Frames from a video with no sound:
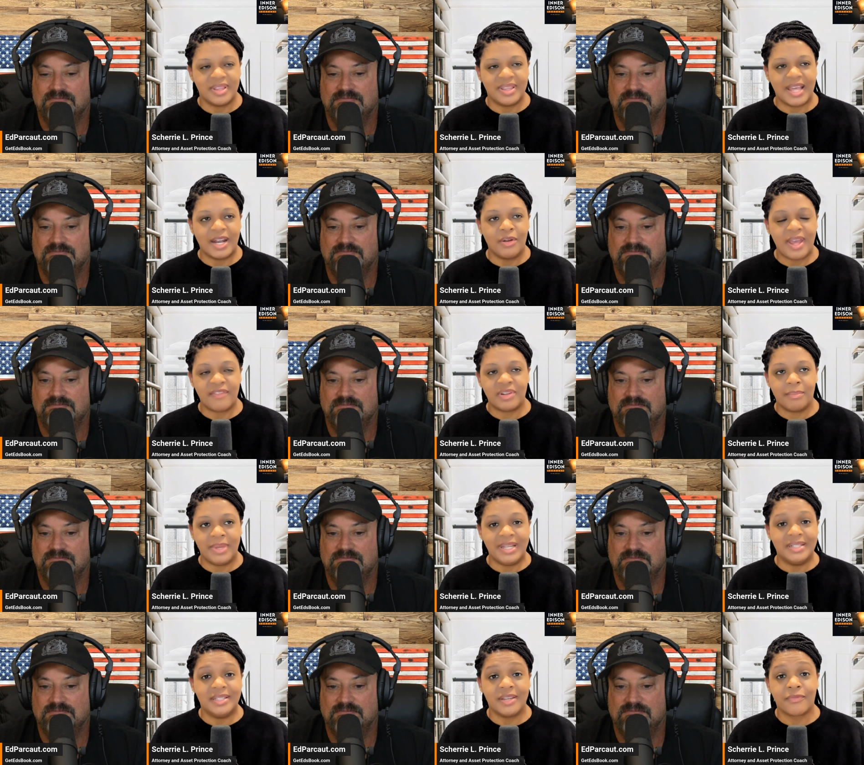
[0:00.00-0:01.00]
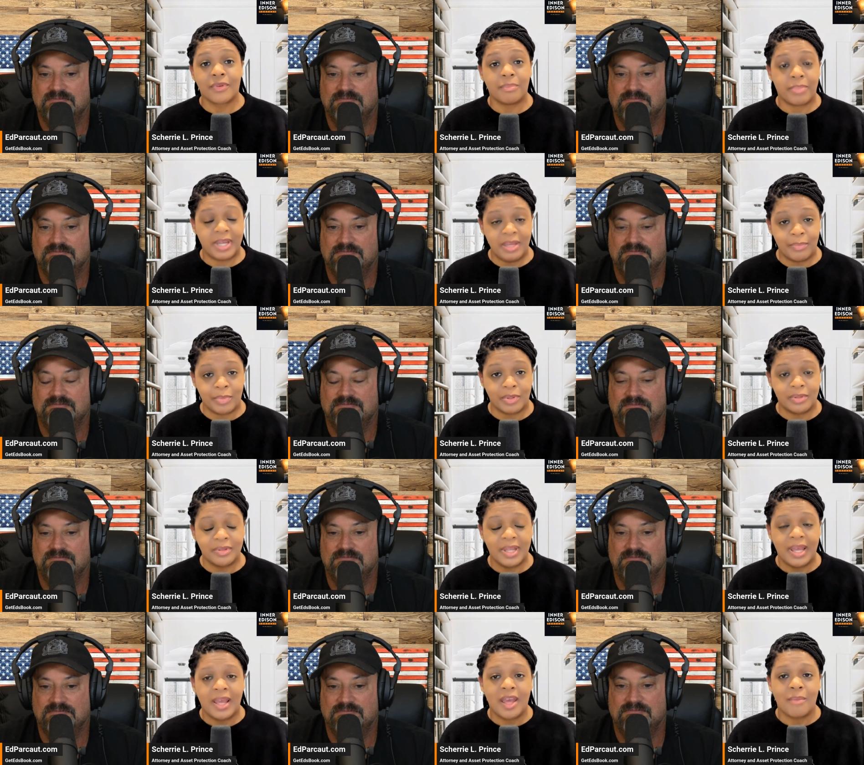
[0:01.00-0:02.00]
Speaker 1: they don't have to be different people,
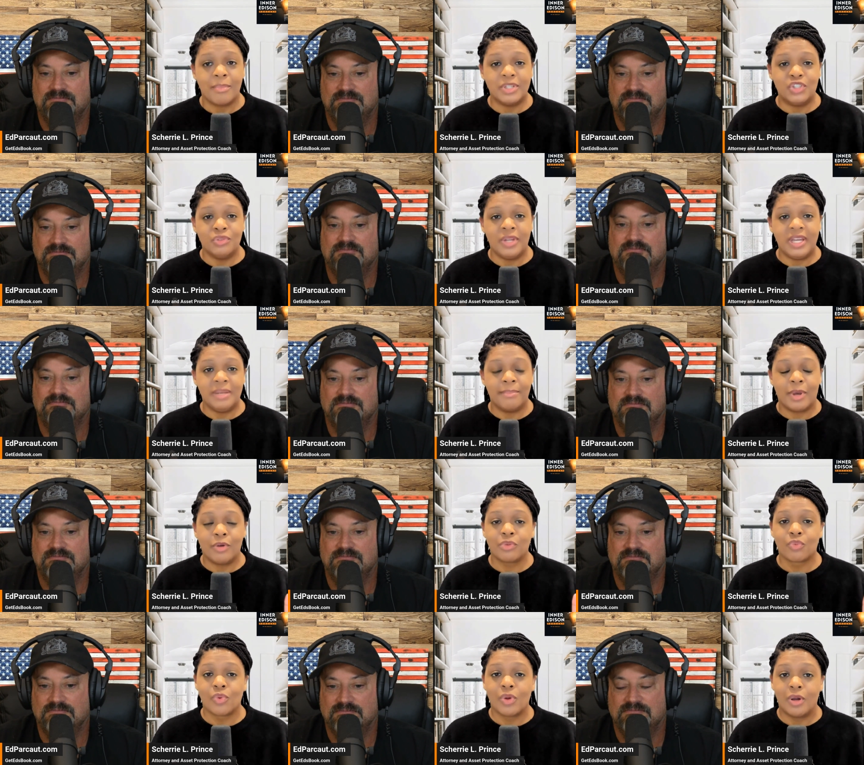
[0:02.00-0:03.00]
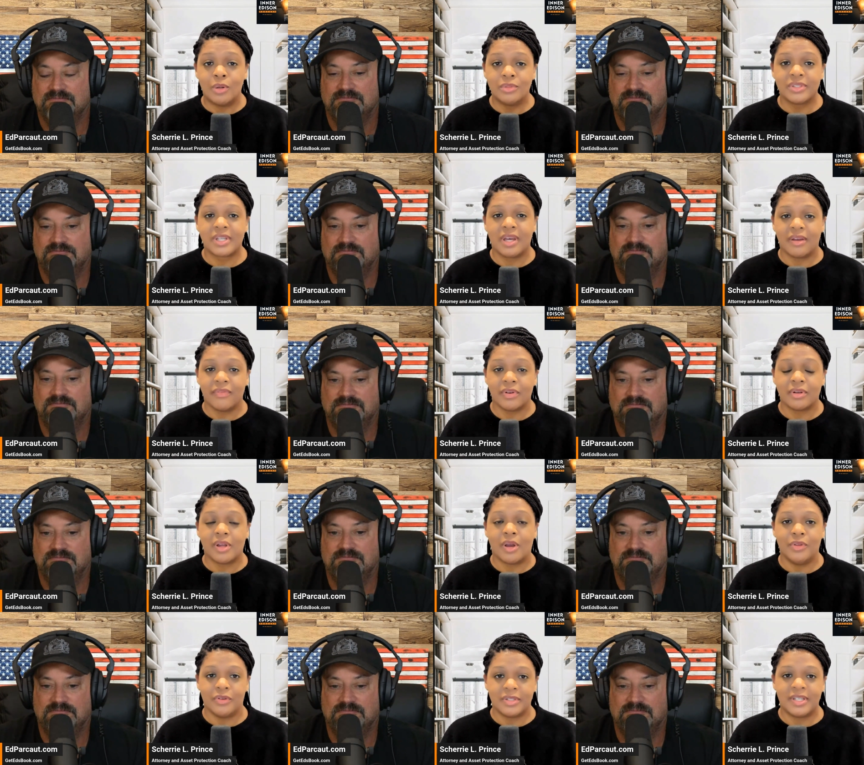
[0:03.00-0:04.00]
but you need both roles covered
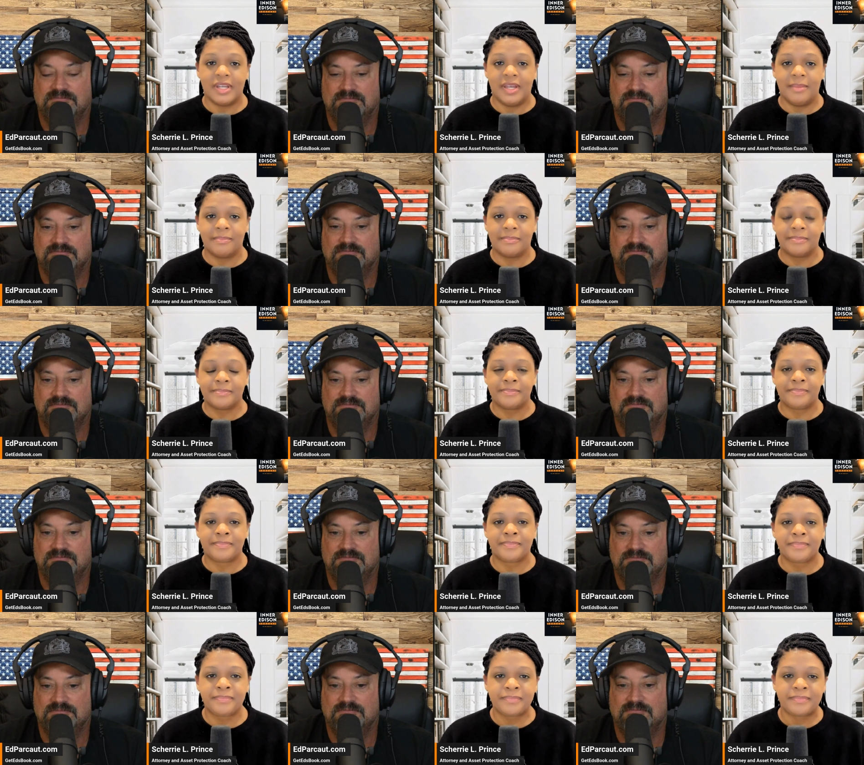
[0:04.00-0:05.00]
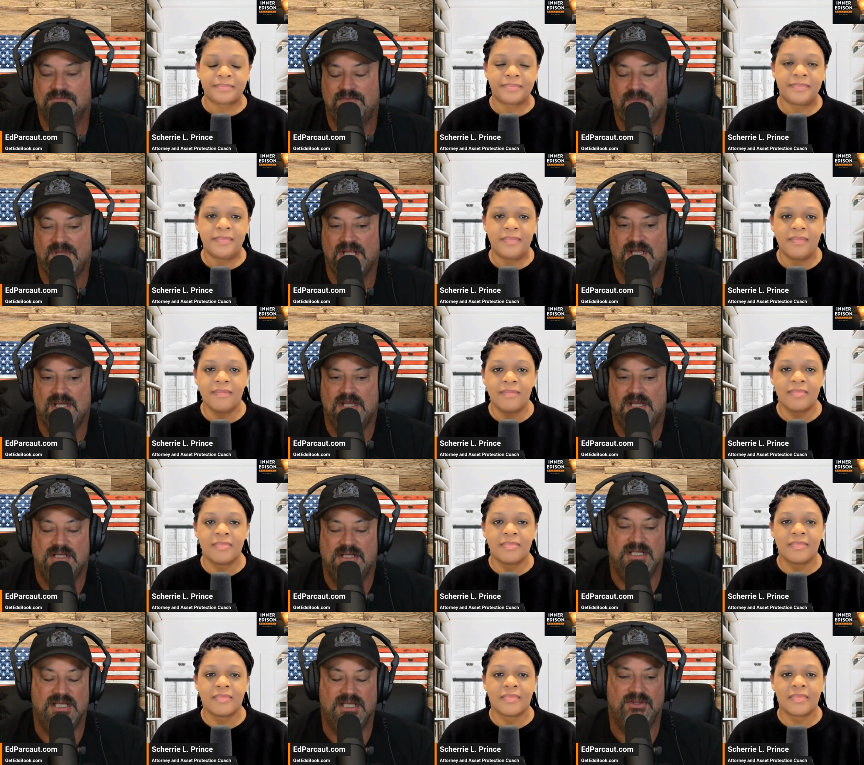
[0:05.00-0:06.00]
on your team.
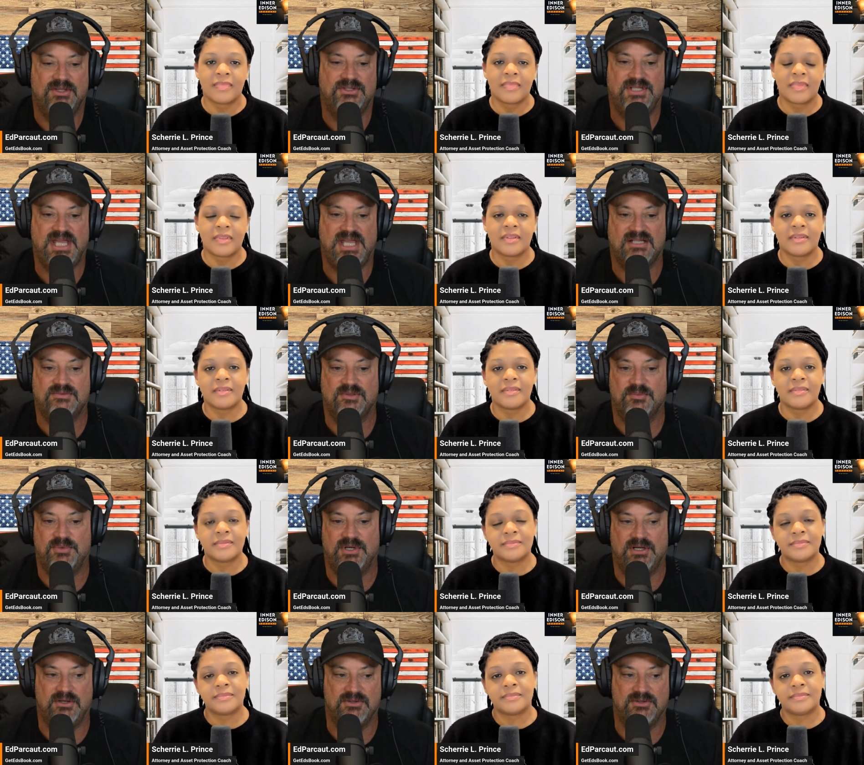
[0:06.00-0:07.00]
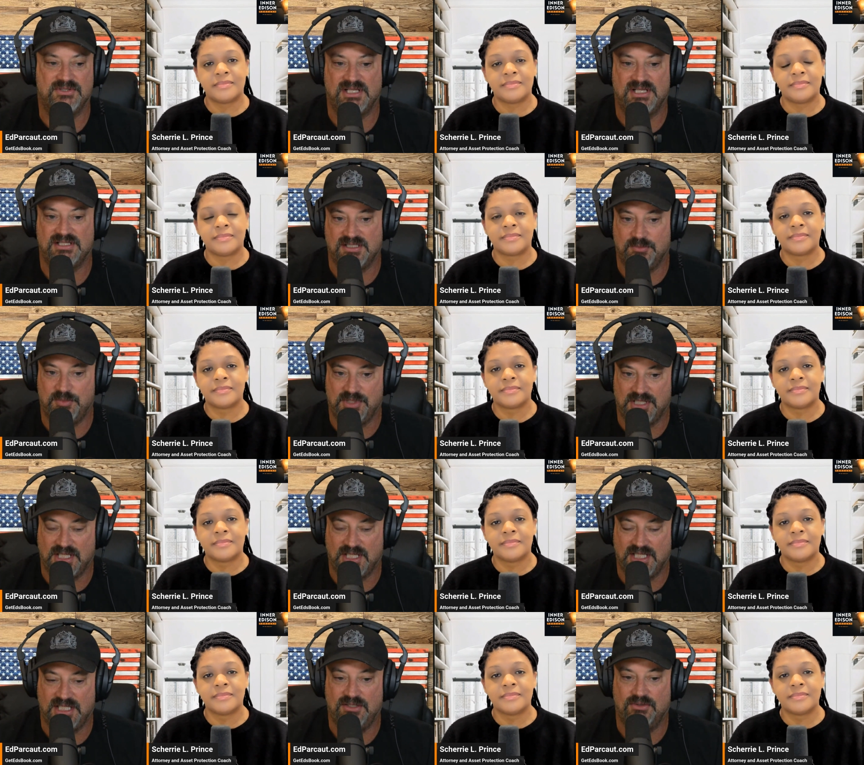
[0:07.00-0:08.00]
Speaker 2: Now, the tax preparer, is that a C P
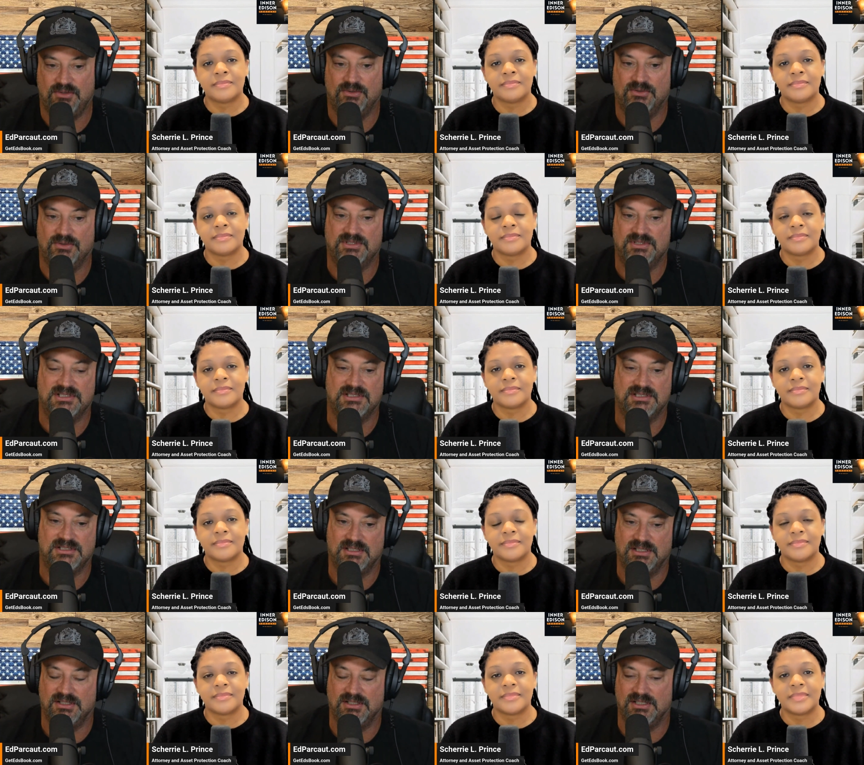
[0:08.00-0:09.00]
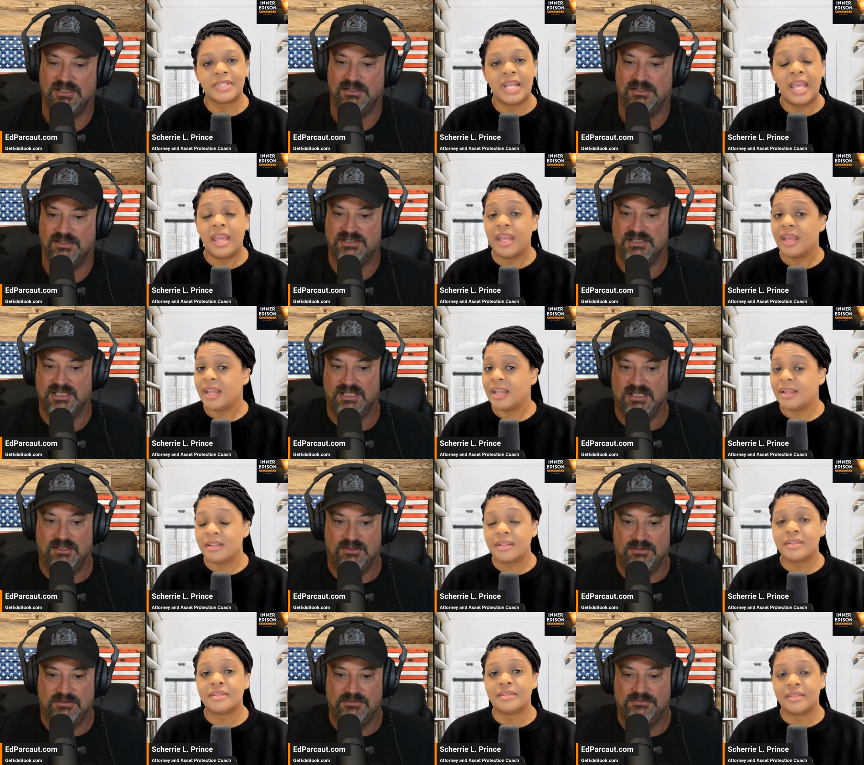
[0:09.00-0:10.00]
A or is it, is it any?
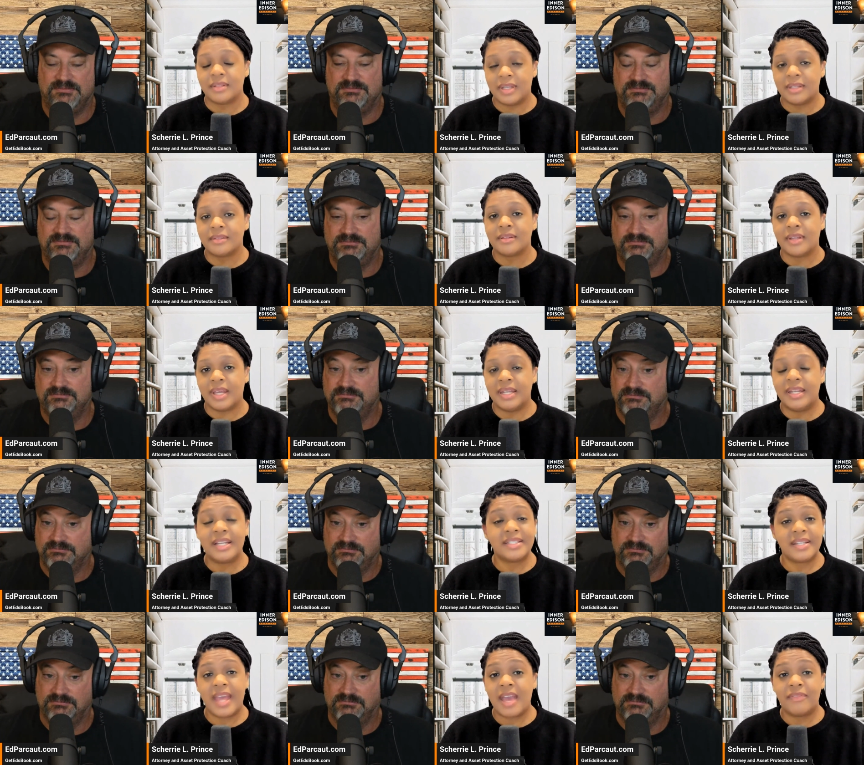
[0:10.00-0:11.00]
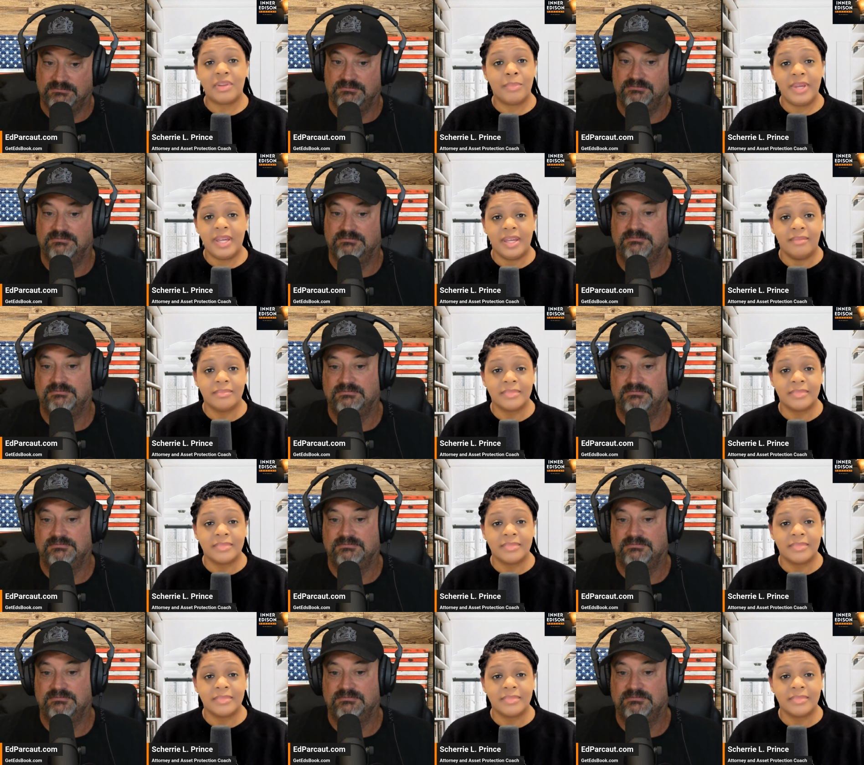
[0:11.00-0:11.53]
Speaker 1: It doesn't have to be.